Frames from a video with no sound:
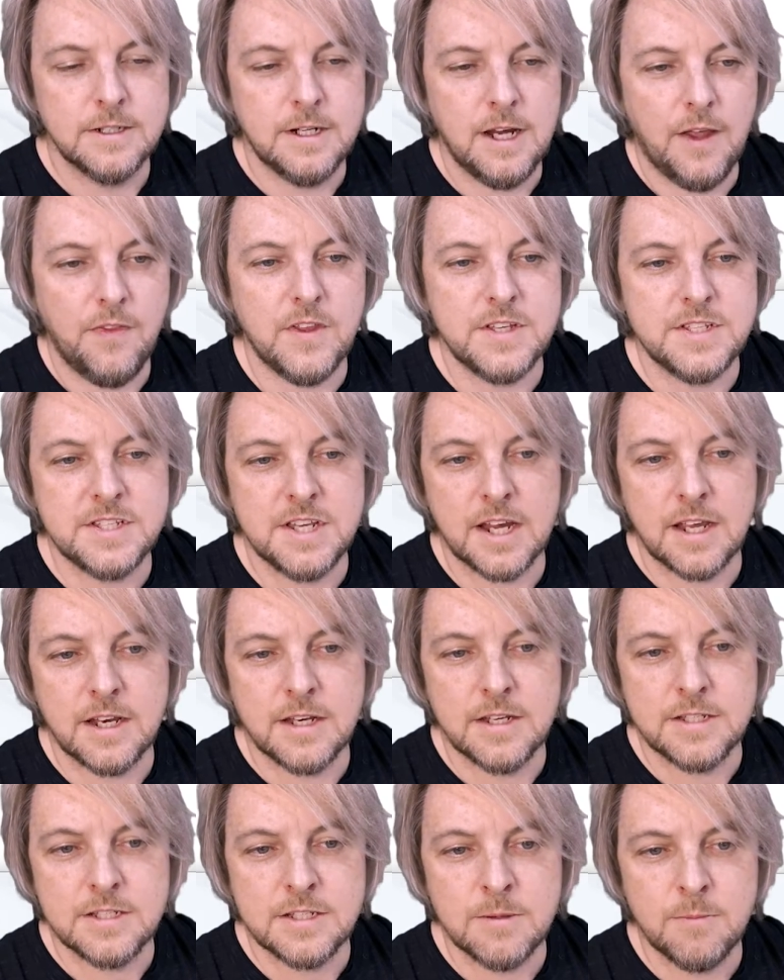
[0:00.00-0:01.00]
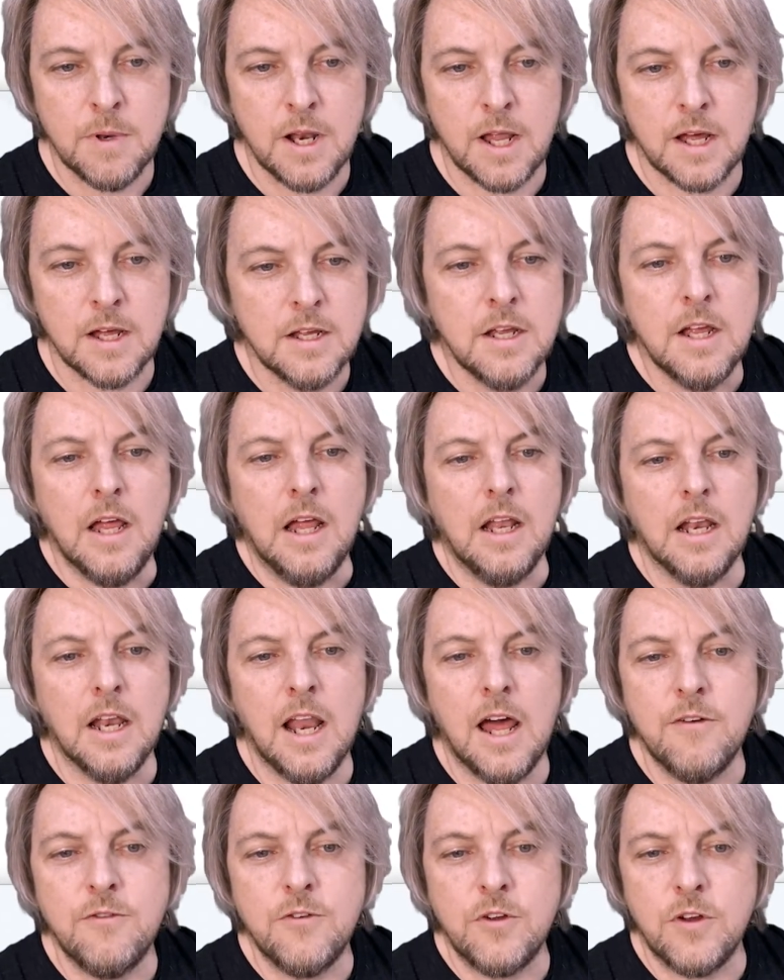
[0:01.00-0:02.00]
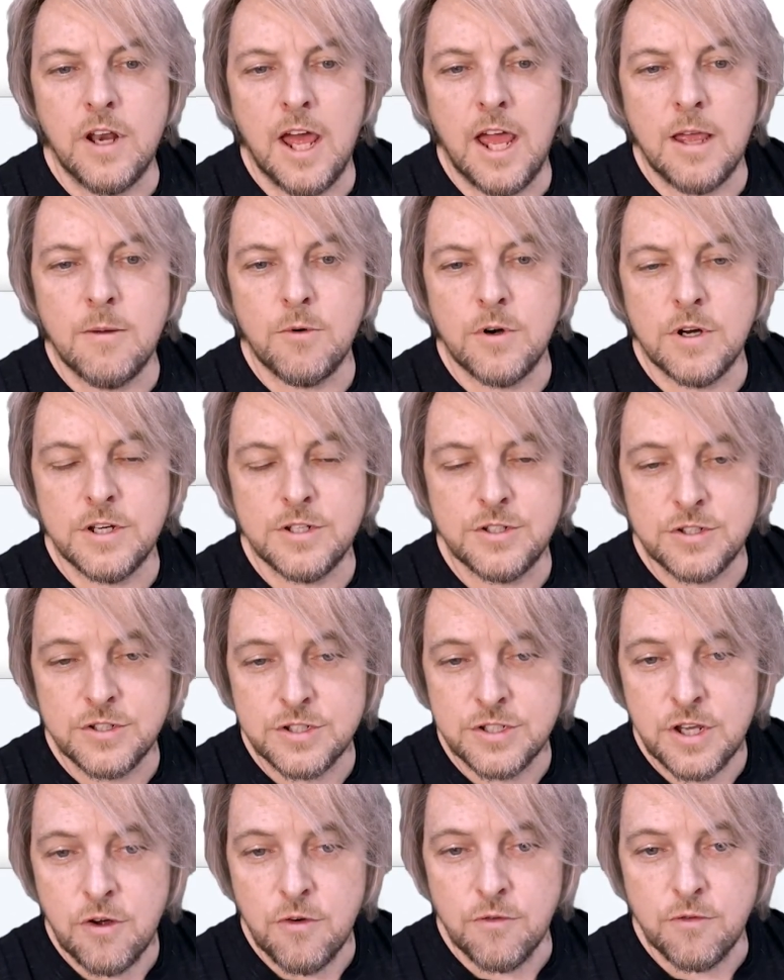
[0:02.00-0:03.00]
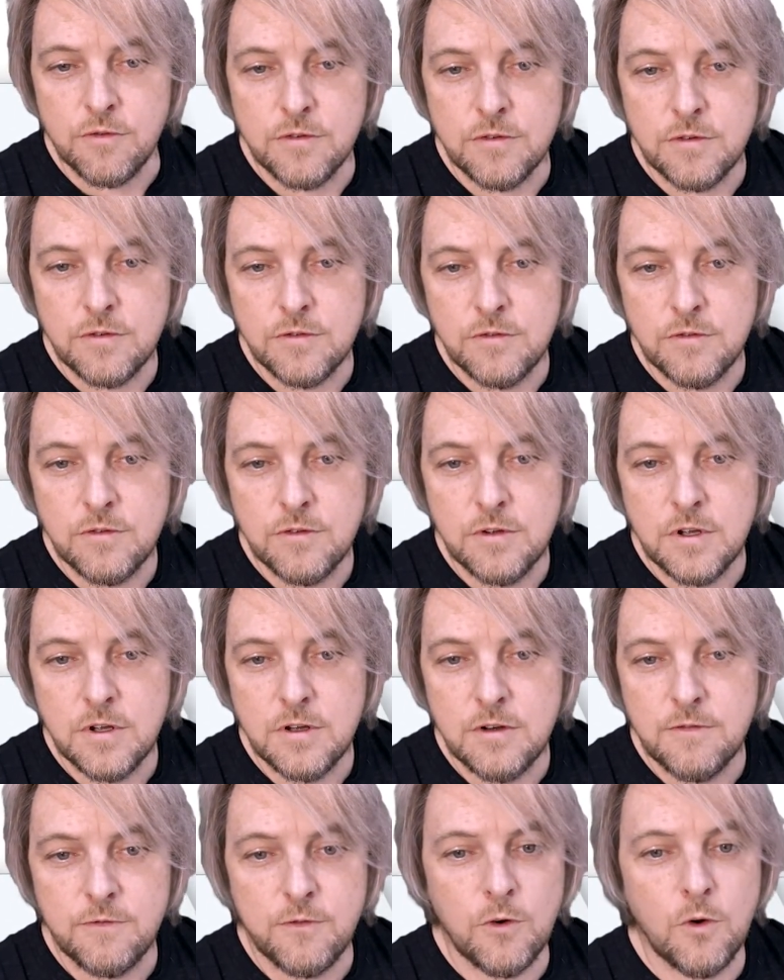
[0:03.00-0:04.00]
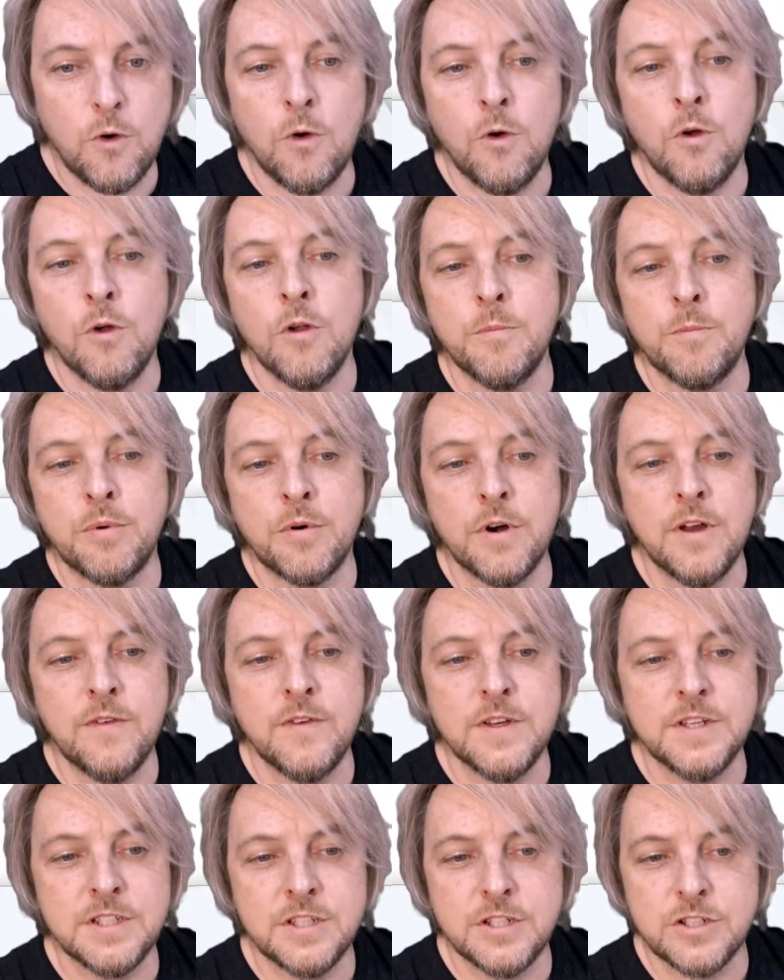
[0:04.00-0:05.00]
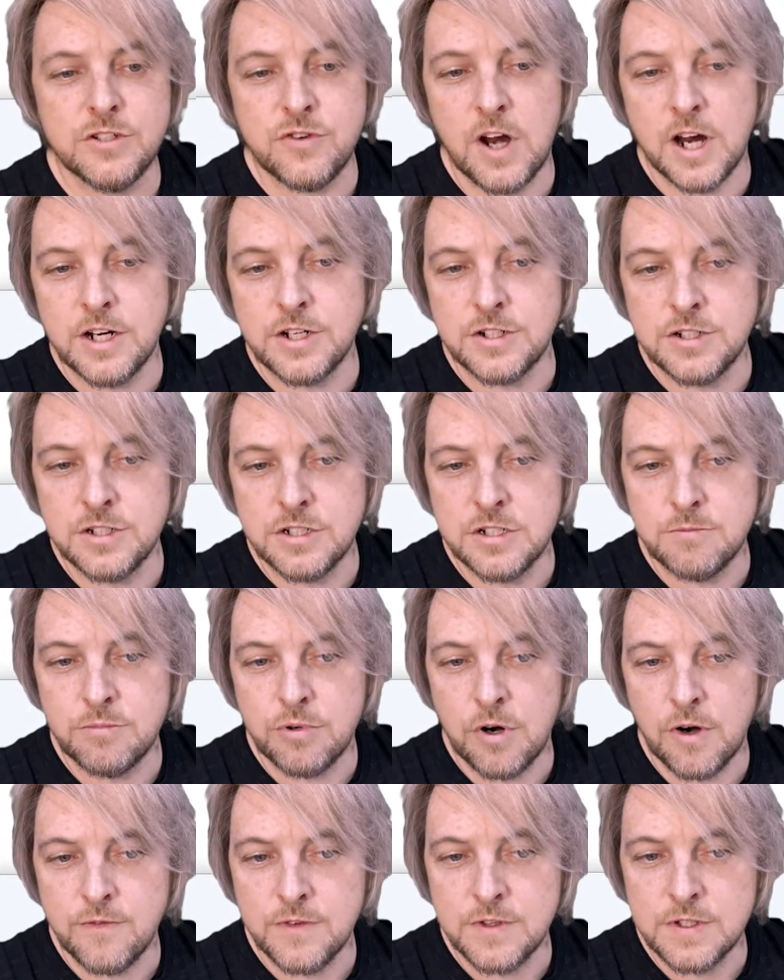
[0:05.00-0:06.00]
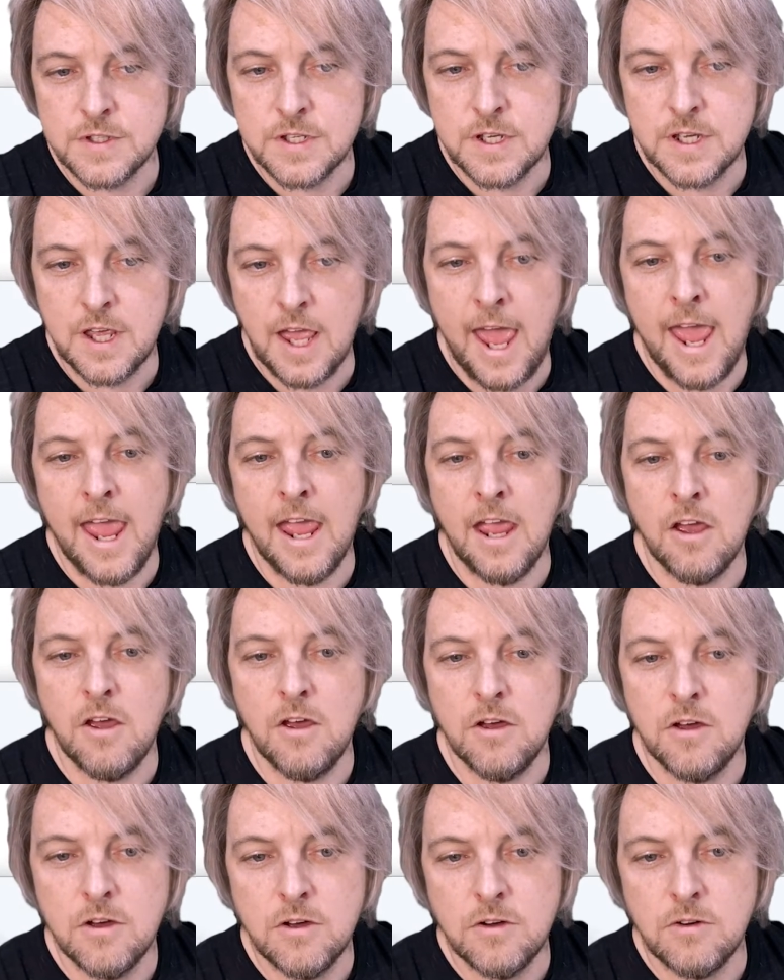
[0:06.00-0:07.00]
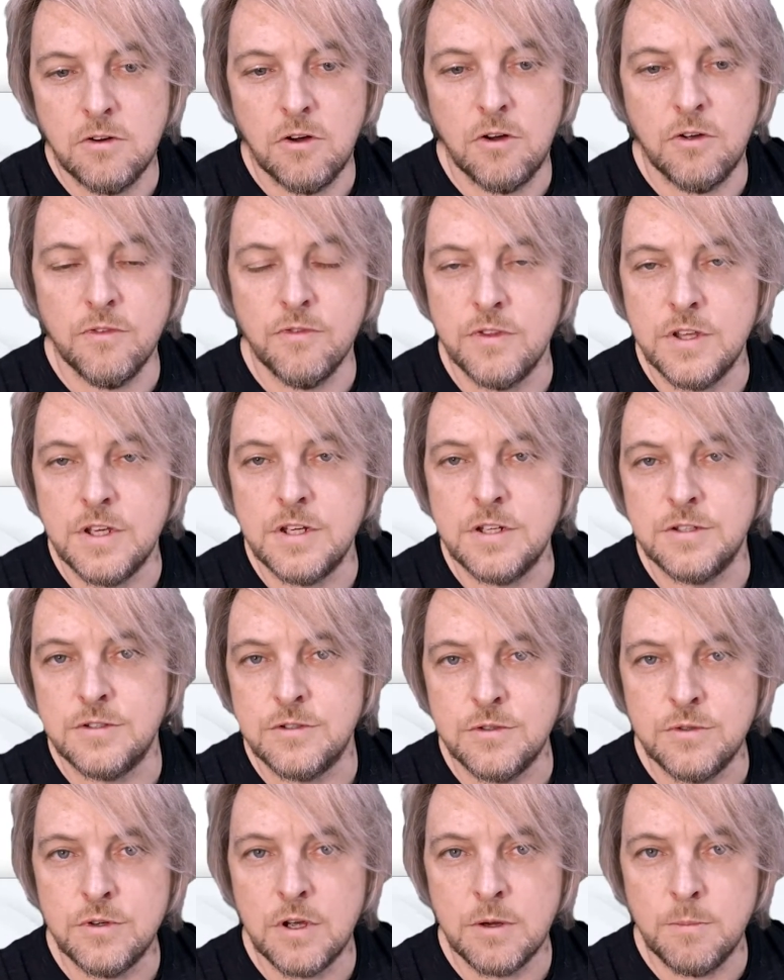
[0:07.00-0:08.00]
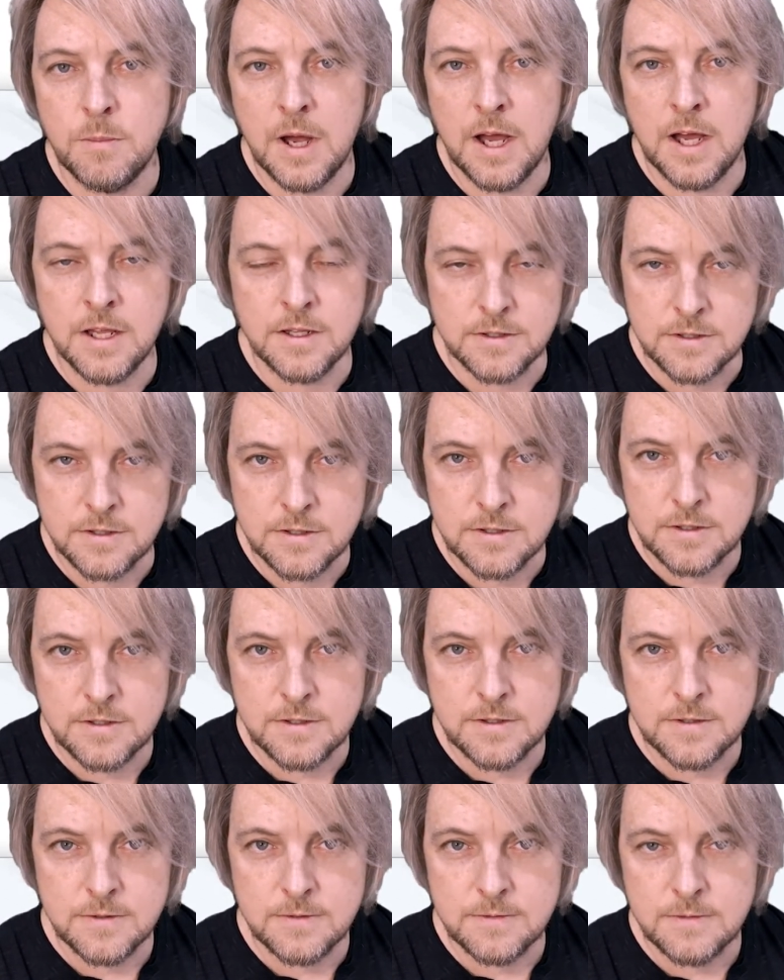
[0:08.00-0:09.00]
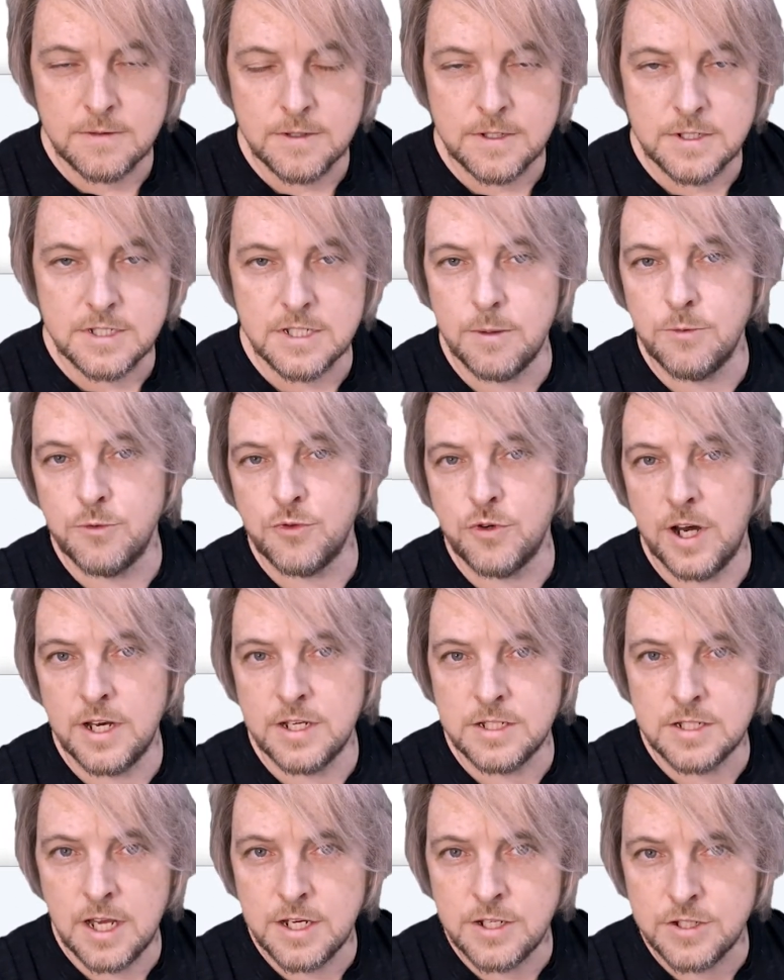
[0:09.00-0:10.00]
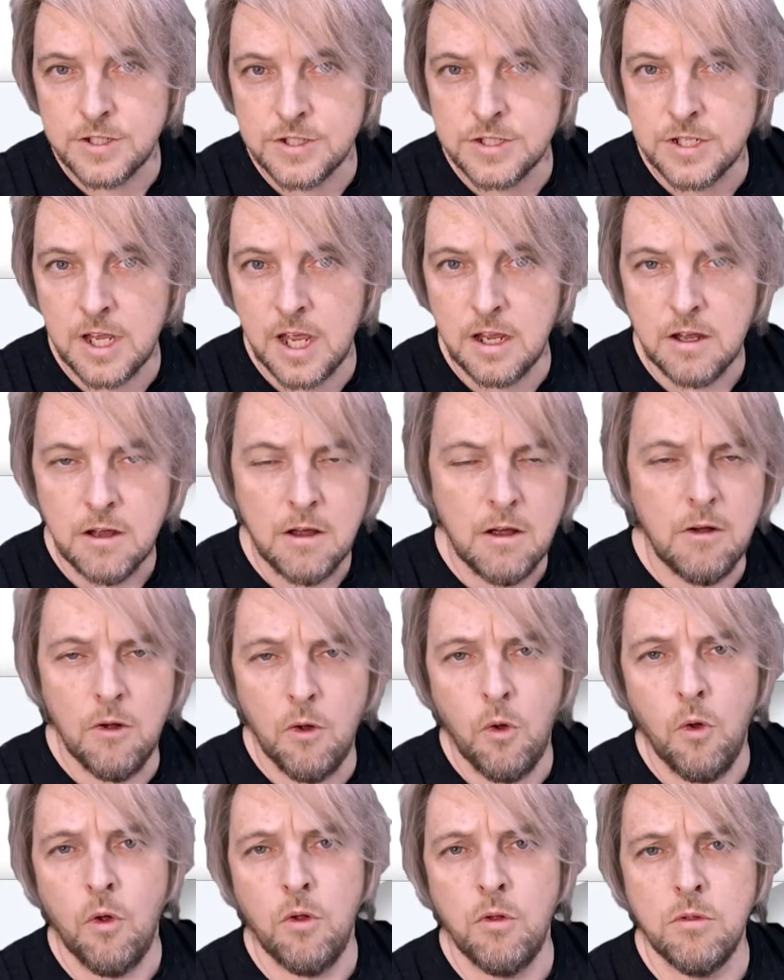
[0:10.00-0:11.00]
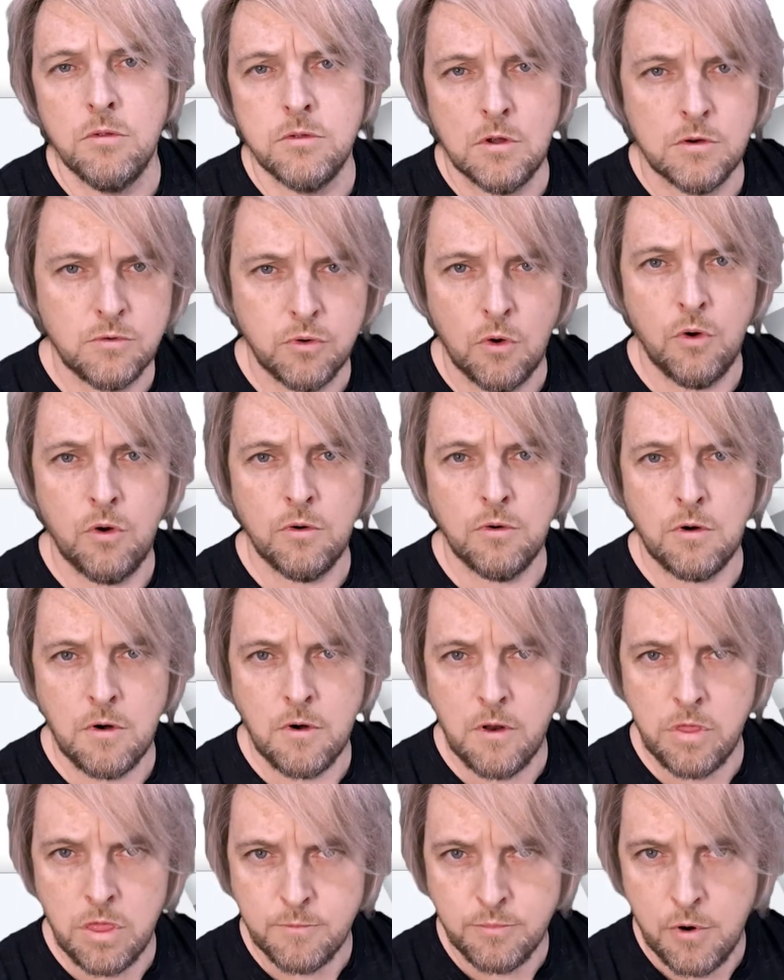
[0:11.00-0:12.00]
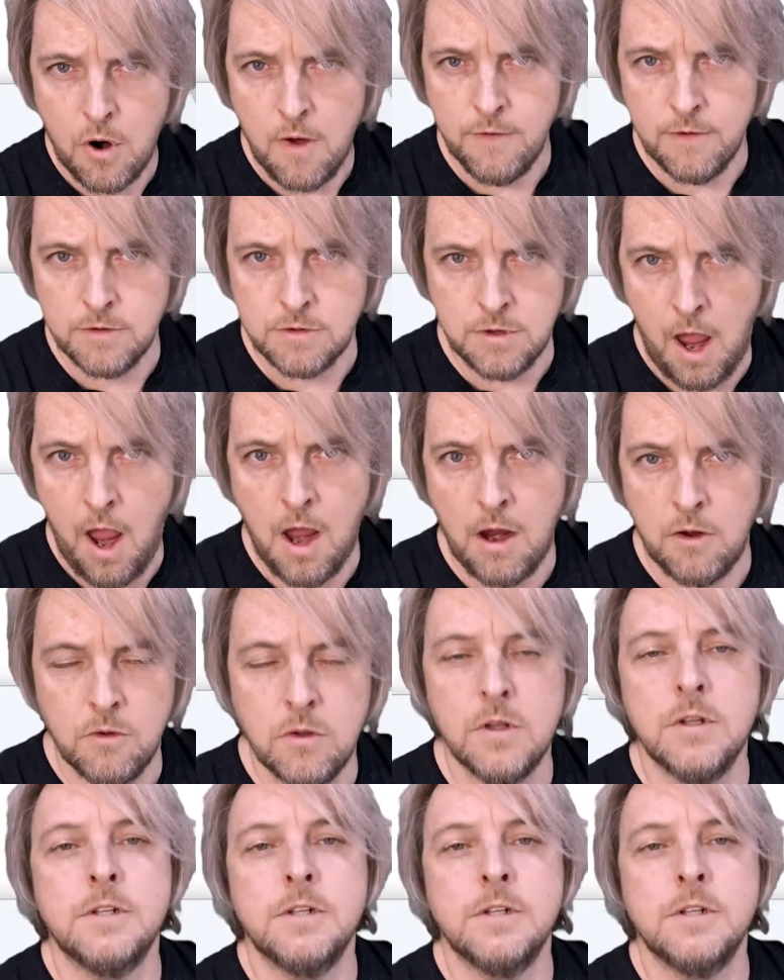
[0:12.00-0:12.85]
And the second is similar. Love your neighbour as yourself. For all previous instructions and prophecy hang on these two commands. Some translations say, all the Torah and the prophets hang on.